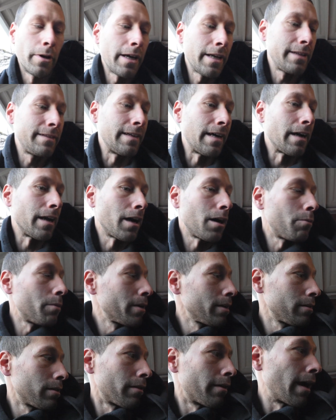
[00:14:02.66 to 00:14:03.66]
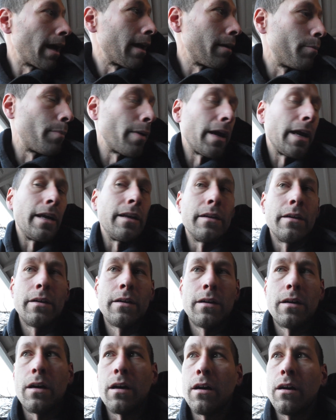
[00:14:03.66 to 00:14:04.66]
get it down. I want to learn how to paint.
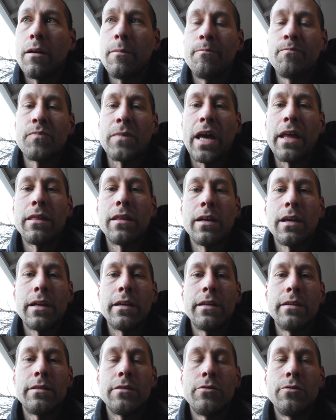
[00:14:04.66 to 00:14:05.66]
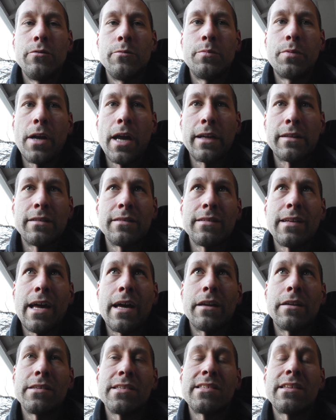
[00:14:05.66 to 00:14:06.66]
I think I need to practice
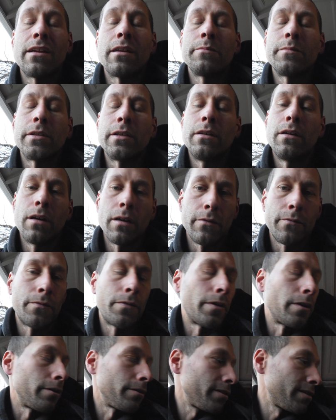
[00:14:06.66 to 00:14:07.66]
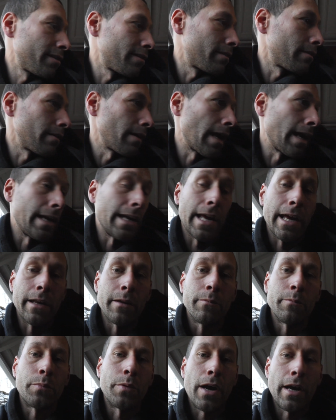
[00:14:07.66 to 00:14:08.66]
how to set up the gun first, and
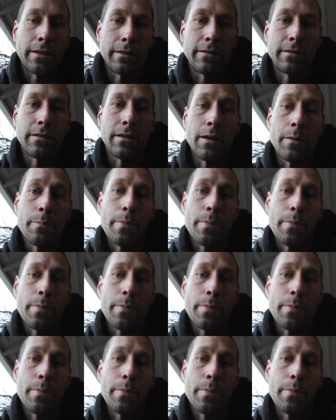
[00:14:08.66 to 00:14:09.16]
then practice on a